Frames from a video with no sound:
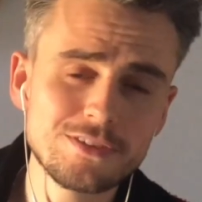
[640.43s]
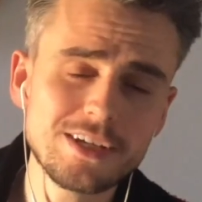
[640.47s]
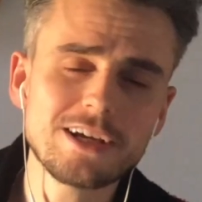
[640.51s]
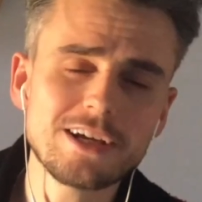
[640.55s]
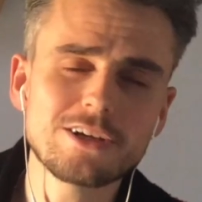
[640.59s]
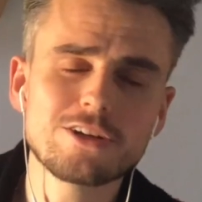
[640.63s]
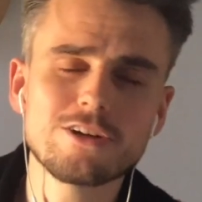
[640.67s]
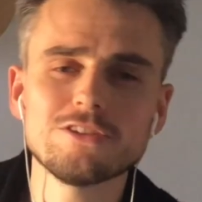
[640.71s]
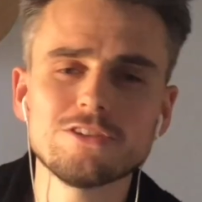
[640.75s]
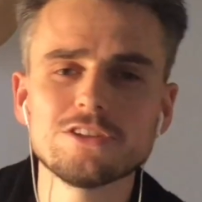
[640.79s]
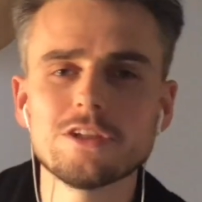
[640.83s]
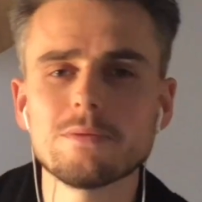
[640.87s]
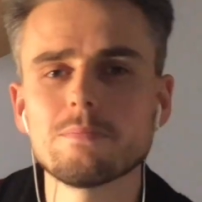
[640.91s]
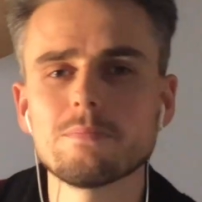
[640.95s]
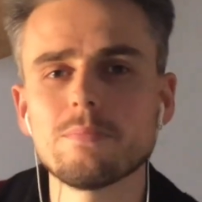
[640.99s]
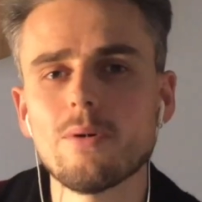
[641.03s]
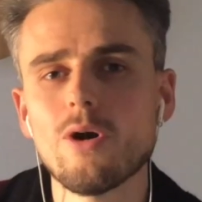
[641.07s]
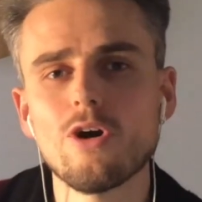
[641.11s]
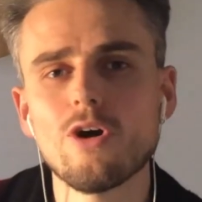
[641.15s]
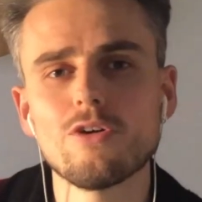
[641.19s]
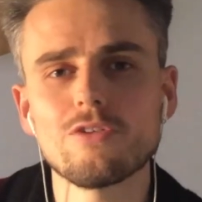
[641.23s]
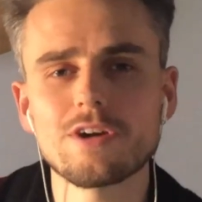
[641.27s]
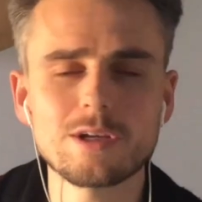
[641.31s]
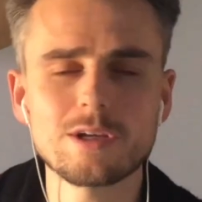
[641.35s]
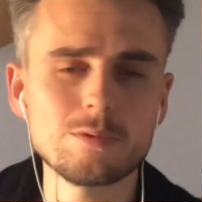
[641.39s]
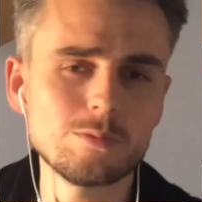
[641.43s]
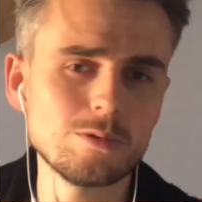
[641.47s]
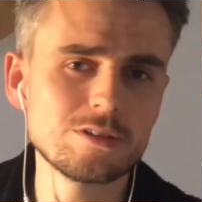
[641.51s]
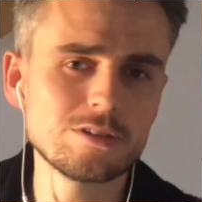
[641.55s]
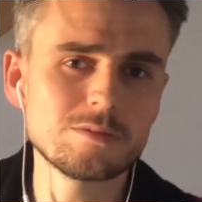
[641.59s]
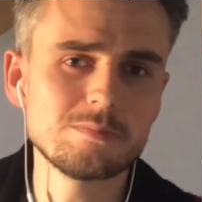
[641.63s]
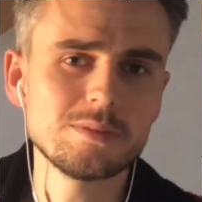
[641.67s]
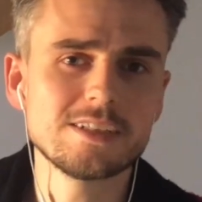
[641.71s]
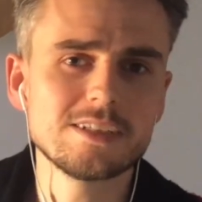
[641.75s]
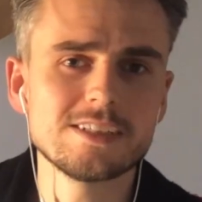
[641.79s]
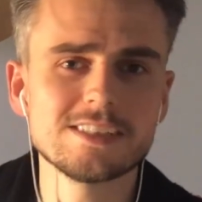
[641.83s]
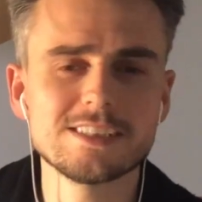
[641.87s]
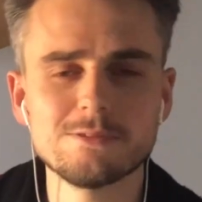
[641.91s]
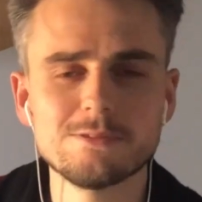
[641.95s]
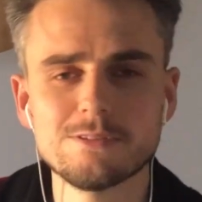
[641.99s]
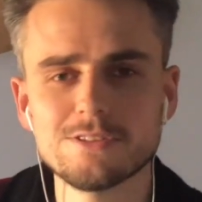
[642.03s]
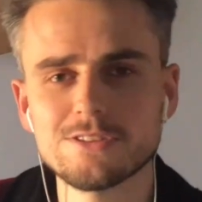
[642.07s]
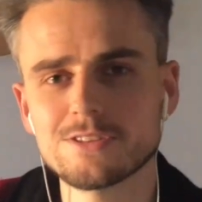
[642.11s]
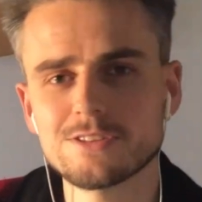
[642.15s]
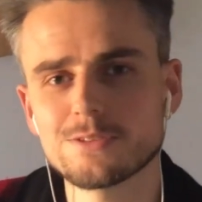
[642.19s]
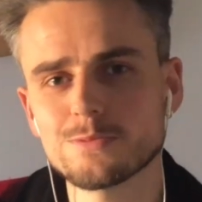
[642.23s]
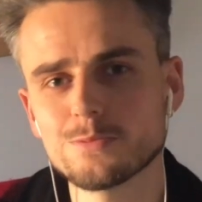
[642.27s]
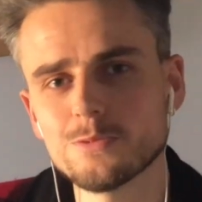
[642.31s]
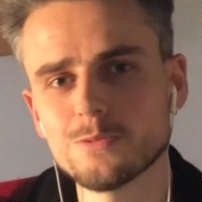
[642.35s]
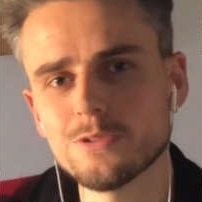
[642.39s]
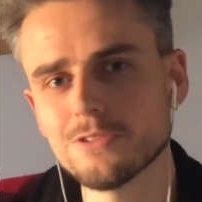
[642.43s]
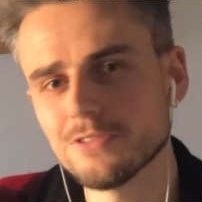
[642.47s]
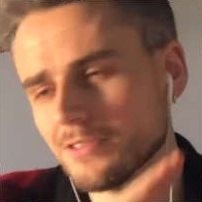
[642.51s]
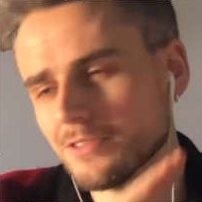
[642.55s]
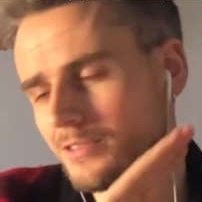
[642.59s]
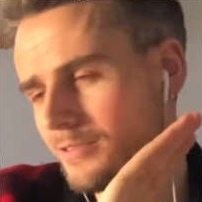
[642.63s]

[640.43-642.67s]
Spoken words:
I called it Boring Wood because it was just one